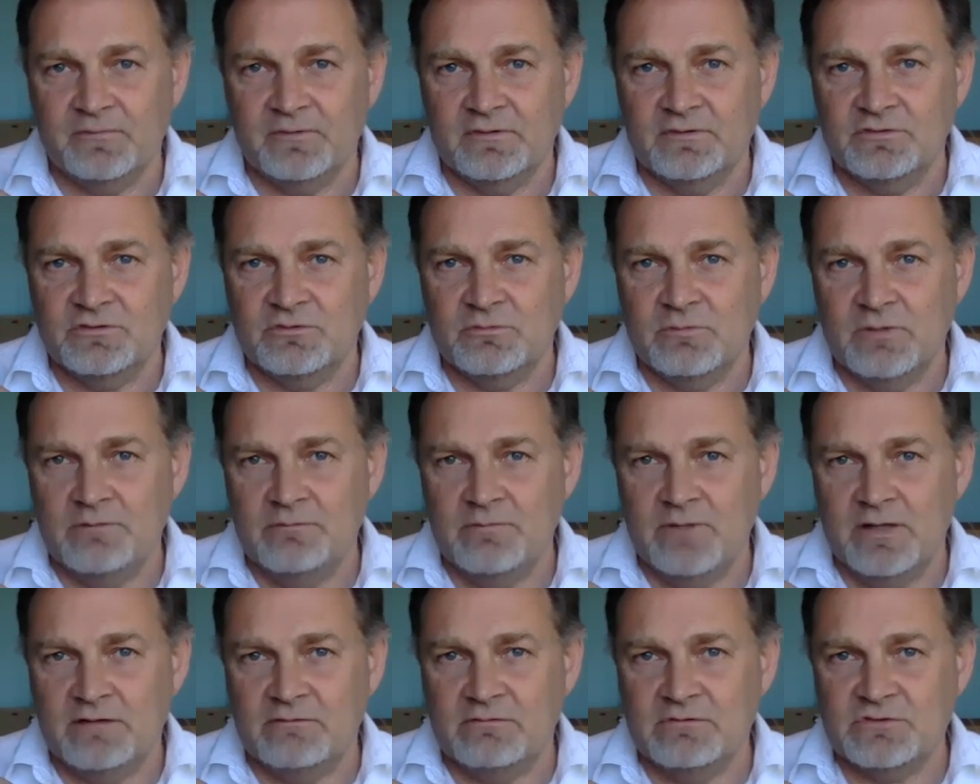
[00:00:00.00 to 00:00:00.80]
so when
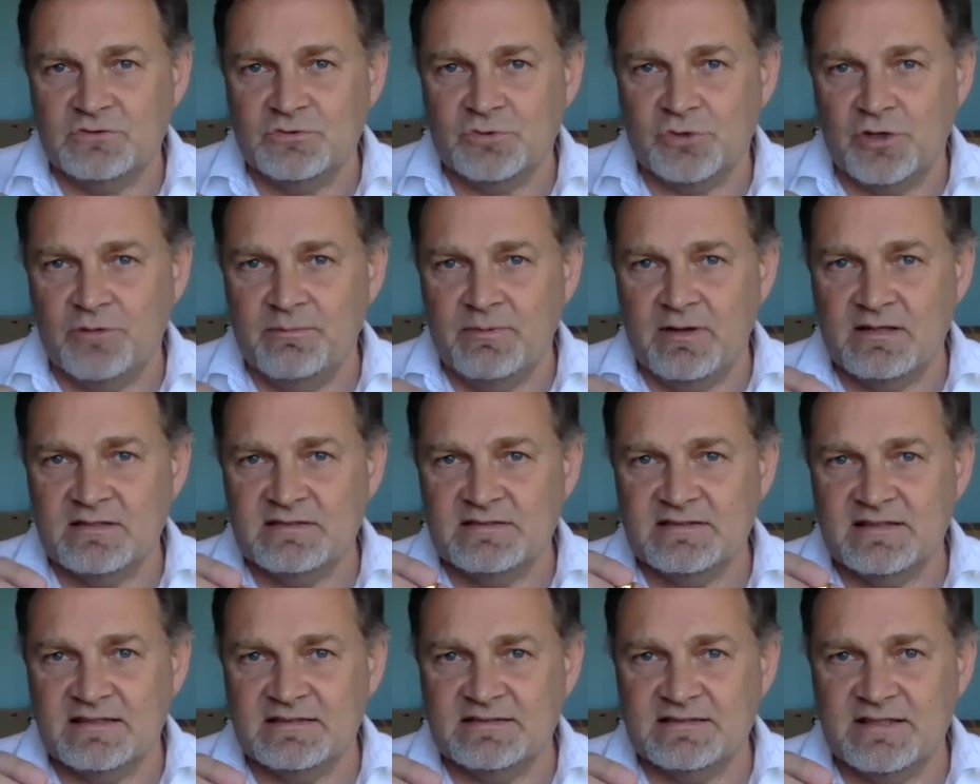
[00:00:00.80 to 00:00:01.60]
Mike was talking about
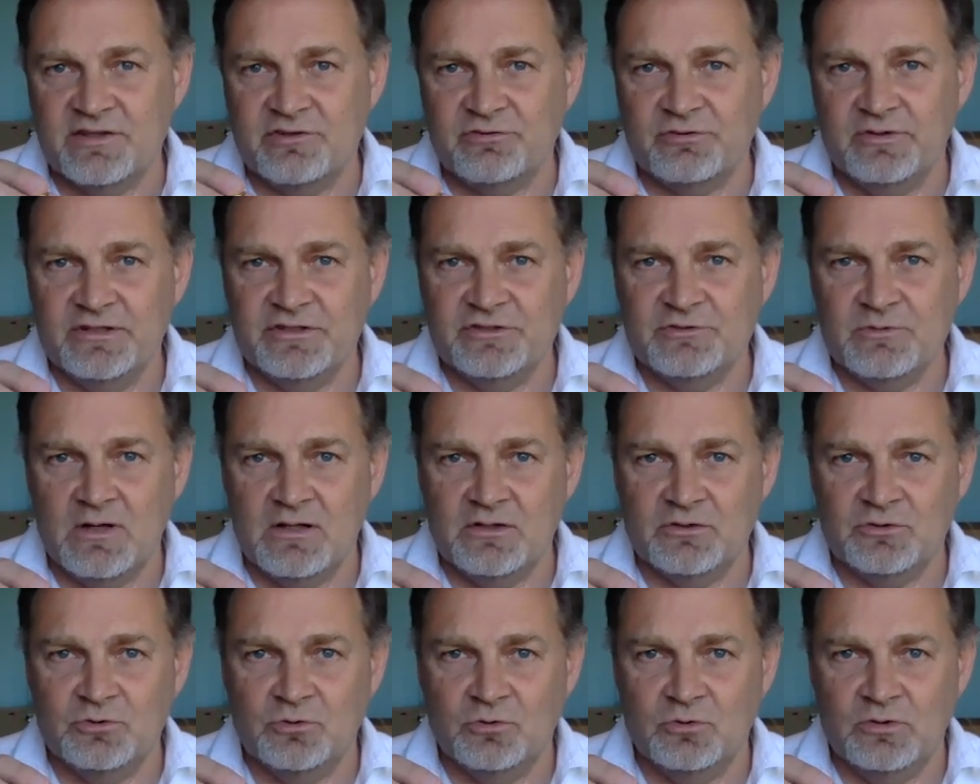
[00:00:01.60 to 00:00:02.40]
63
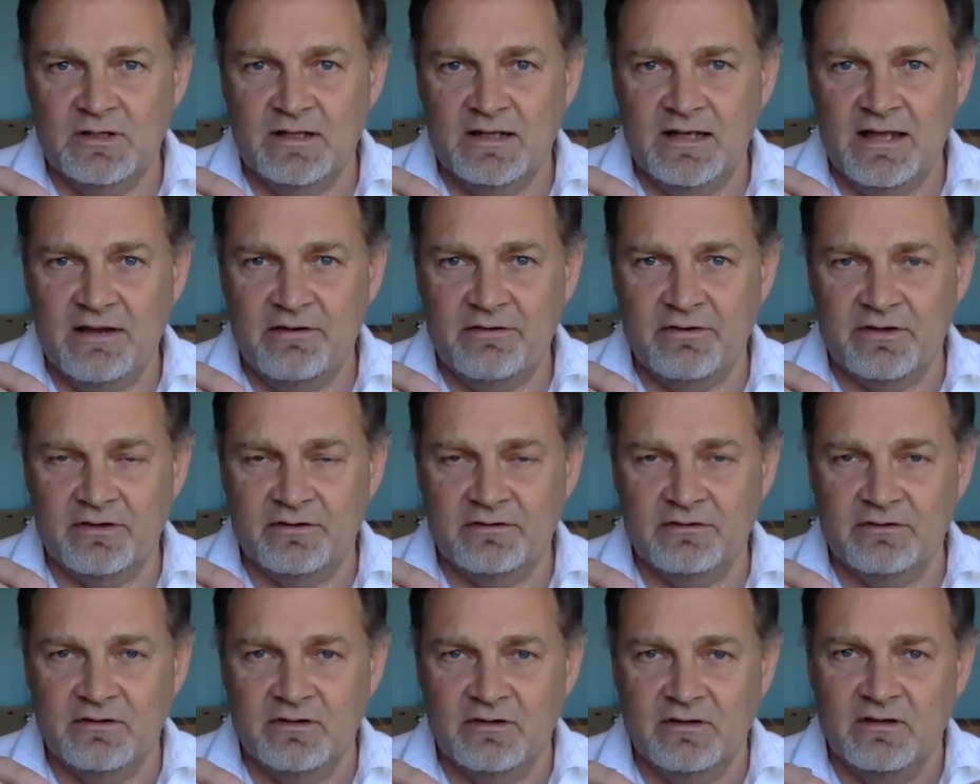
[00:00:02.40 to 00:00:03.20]
Djwal Khul
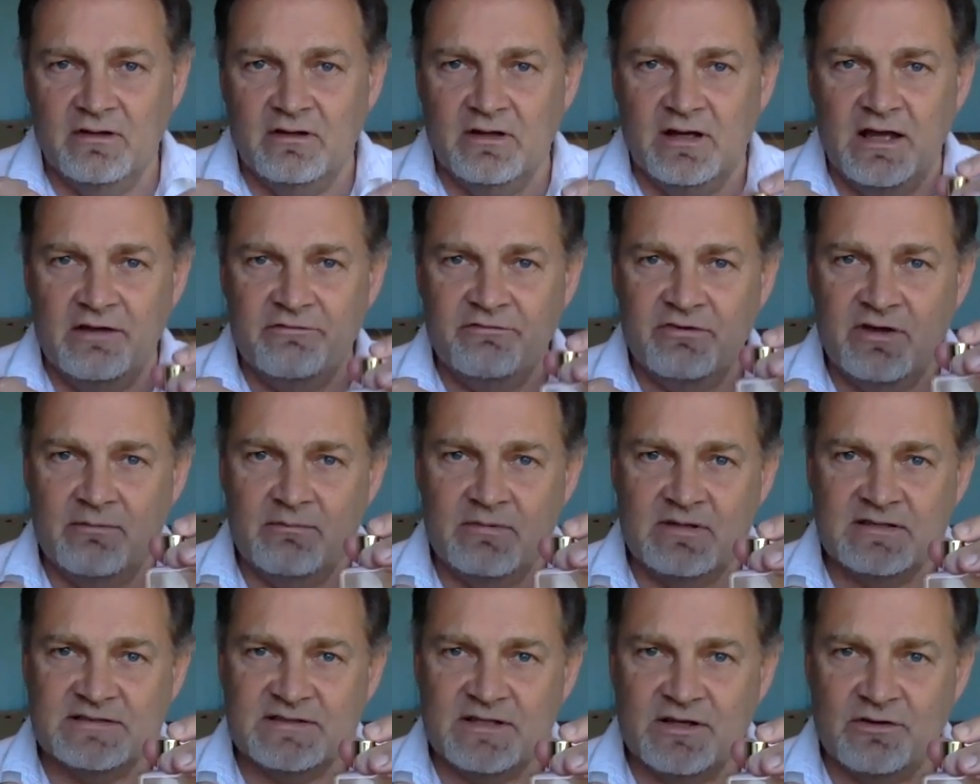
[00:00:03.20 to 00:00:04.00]
Hilarion, I found
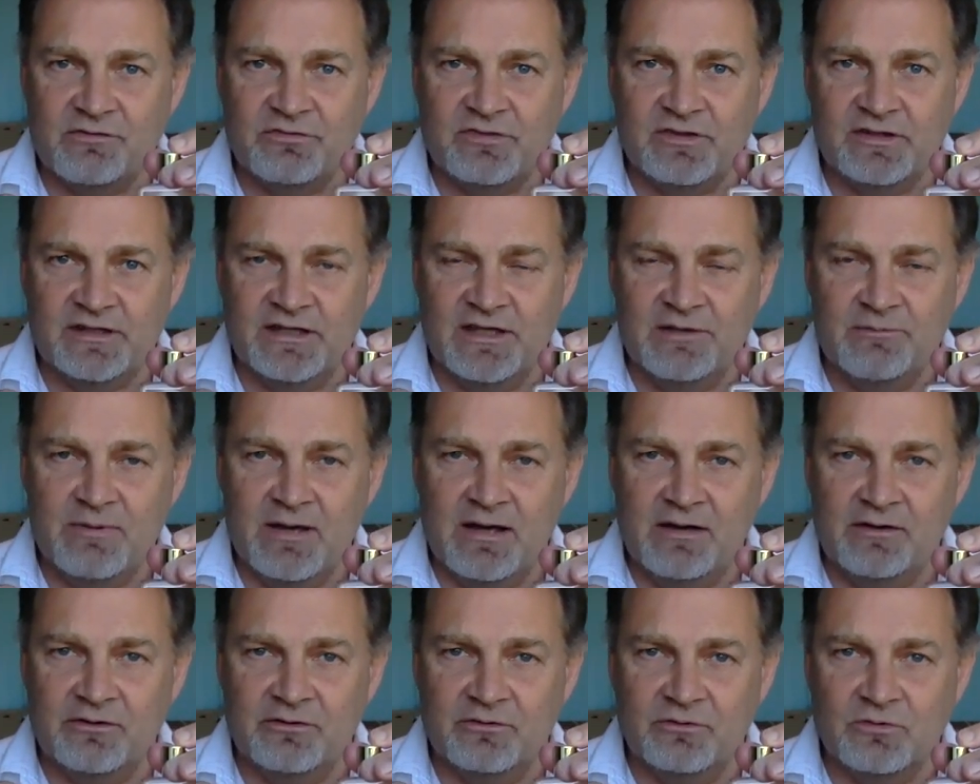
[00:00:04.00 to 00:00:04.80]
myself thinking
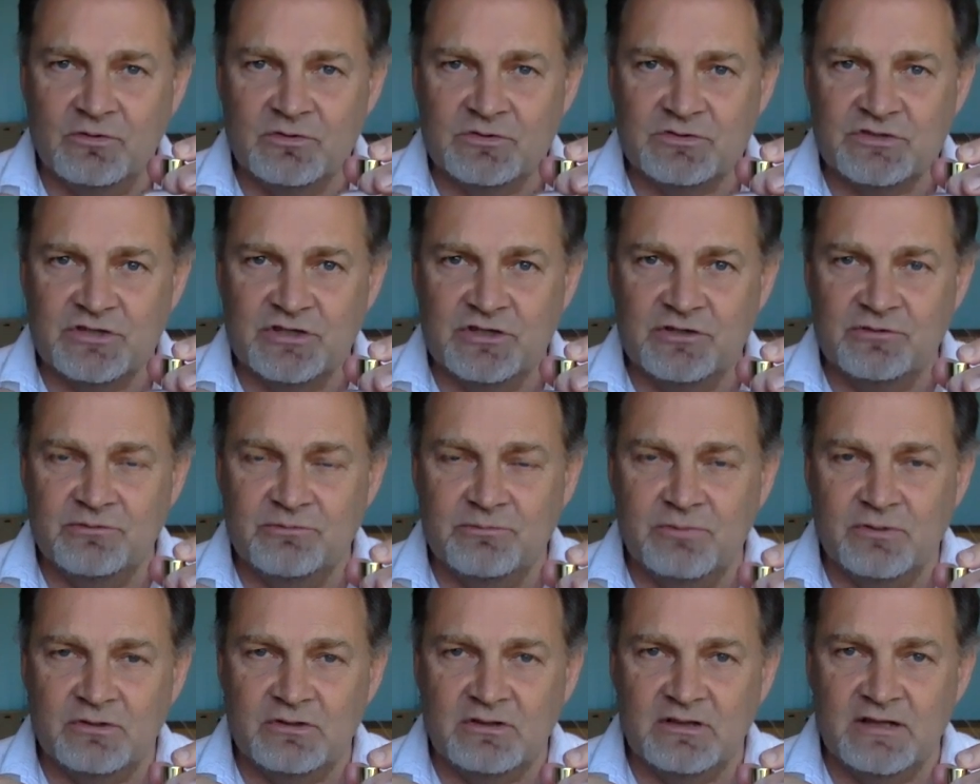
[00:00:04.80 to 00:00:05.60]
about also
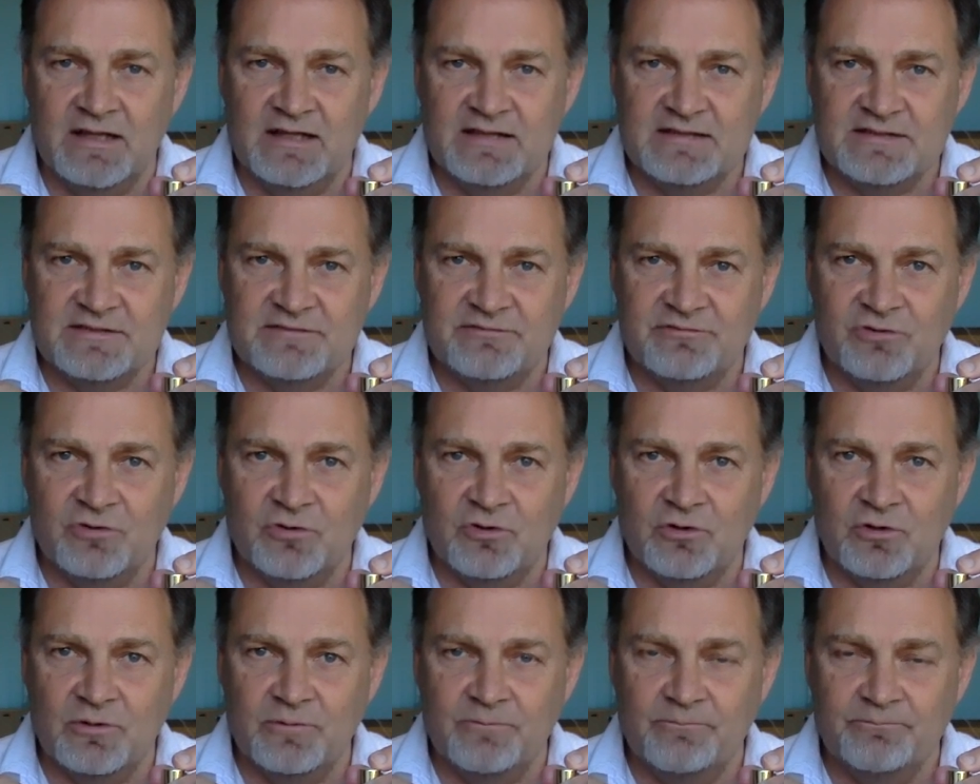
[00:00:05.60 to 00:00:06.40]
bottle
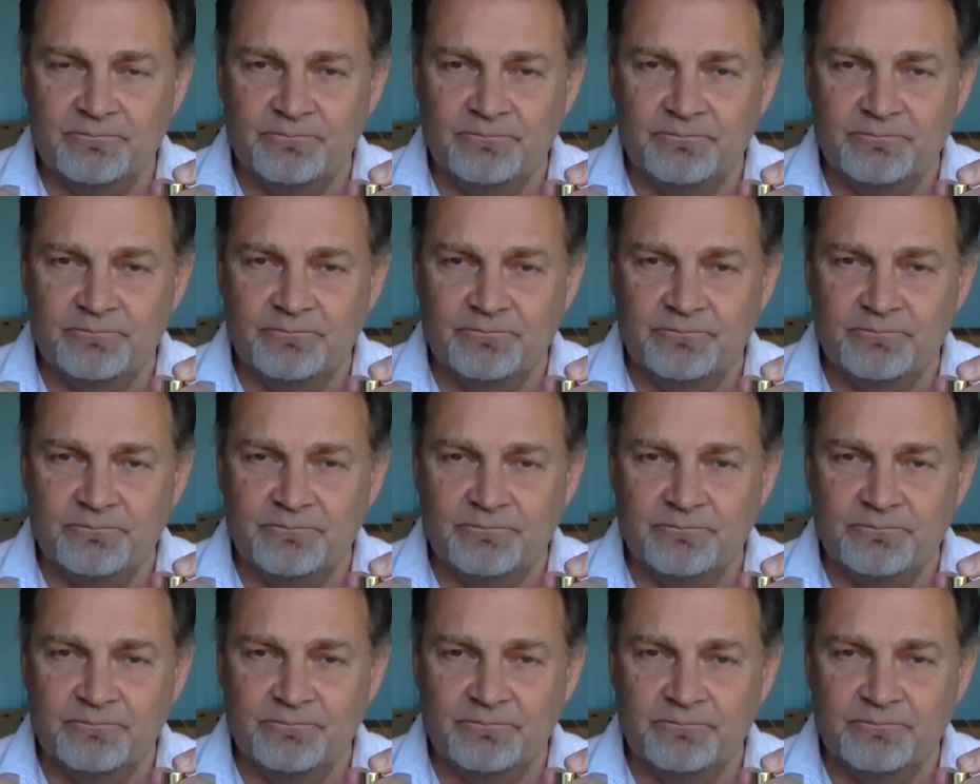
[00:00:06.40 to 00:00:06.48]
84,